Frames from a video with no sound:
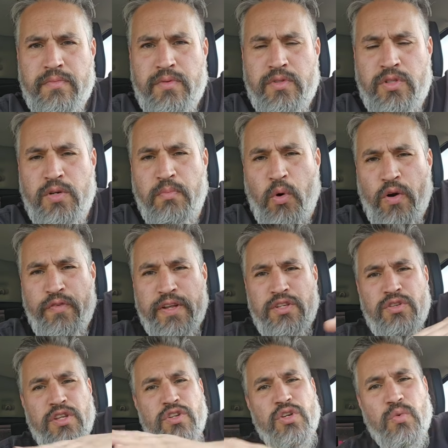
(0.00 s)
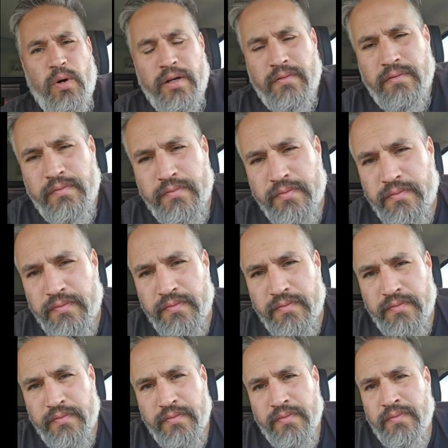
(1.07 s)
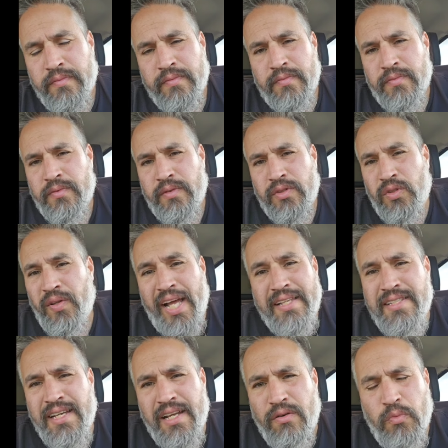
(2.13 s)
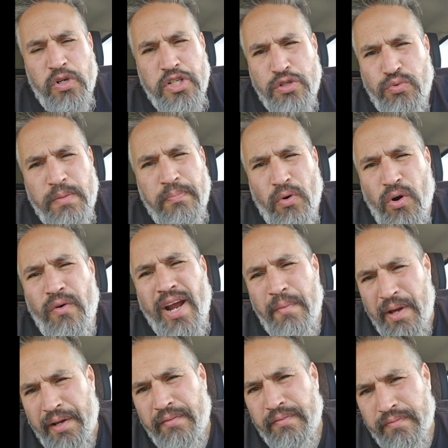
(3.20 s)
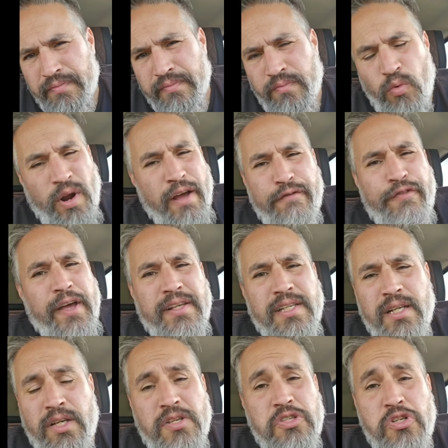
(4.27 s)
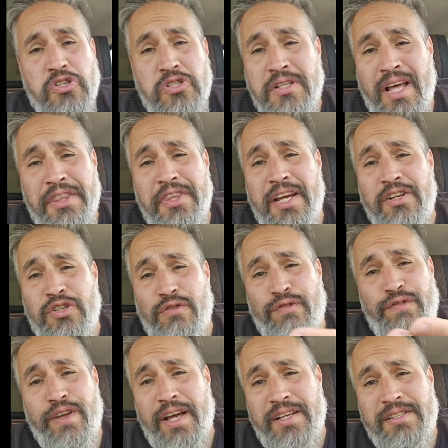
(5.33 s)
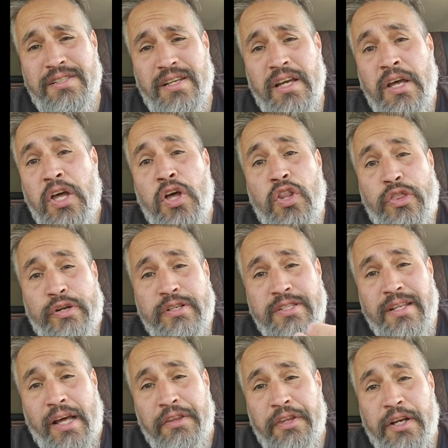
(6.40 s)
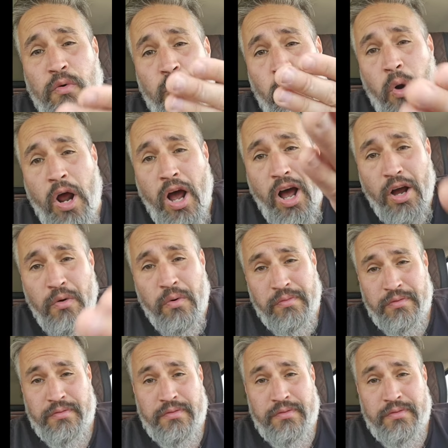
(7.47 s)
to morph into the new one. So that's it. We're just reprogramming. We're not fixing because there's nothing to fix. There's nothing wrong.